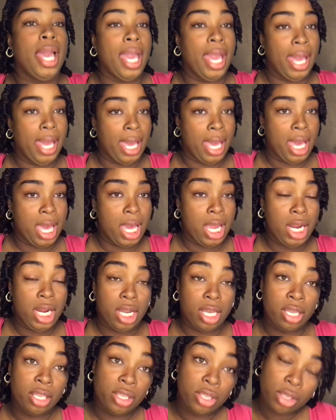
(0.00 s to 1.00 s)

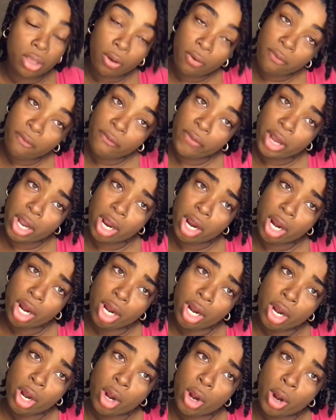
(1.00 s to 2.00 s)
And so
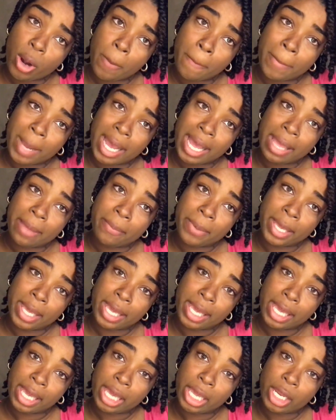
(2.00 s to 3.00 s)
far, my
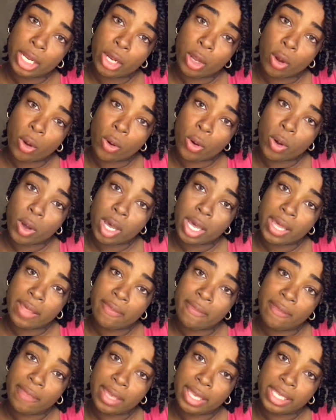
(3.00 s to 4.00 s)
opinion
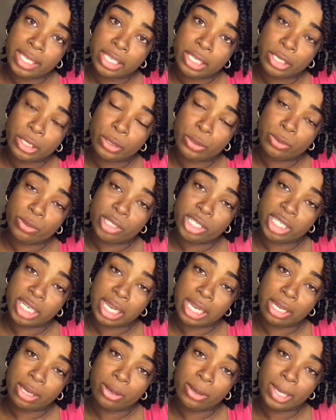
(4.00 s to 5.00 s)
on this new
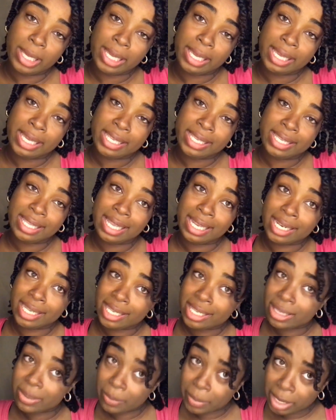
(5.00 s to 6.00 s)
gel is that
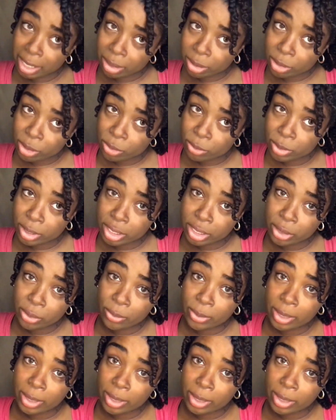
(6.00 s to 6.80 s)
it smells really